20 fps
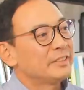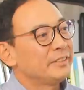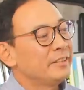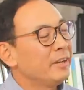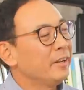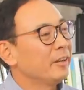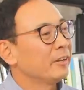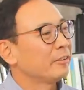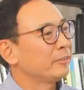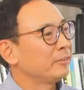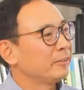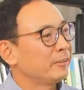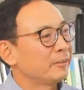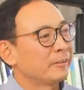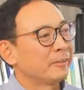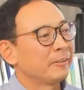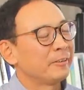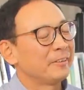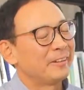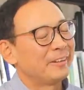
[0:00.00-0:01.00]
Yeah,
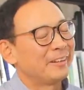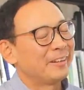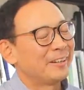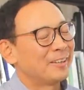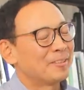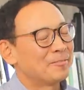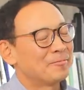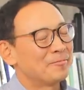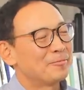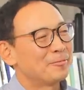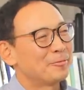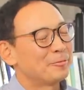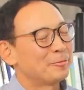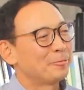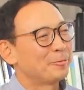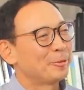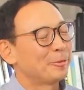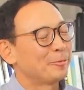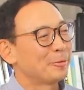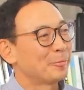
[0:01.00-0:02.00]
sure. Um,
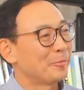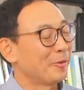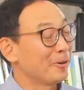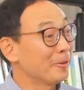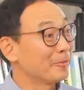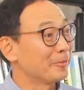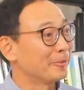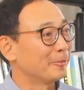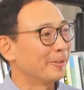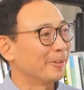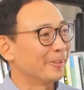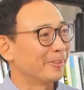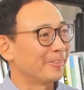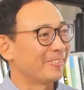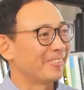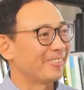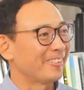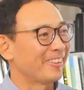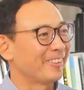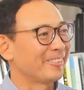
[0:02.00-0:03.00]
well, well, part of it
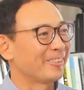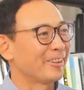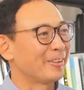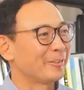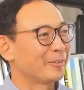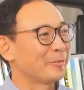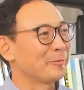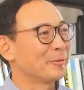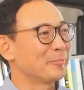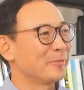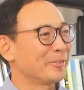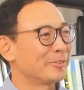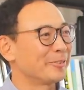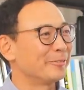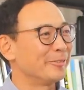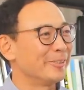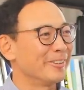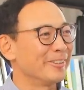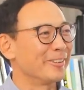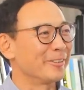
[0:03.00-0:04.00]
was I thought someone must
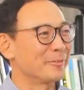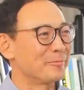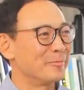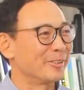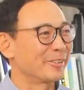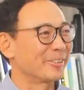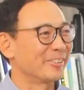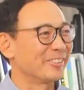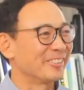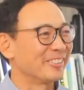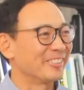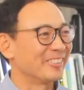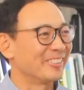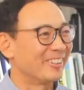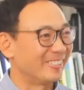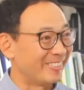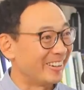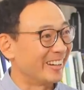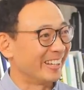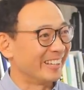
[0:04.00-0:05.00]
have written this book
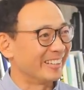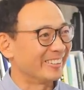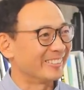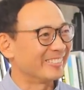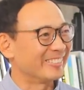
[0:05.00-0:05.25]
already,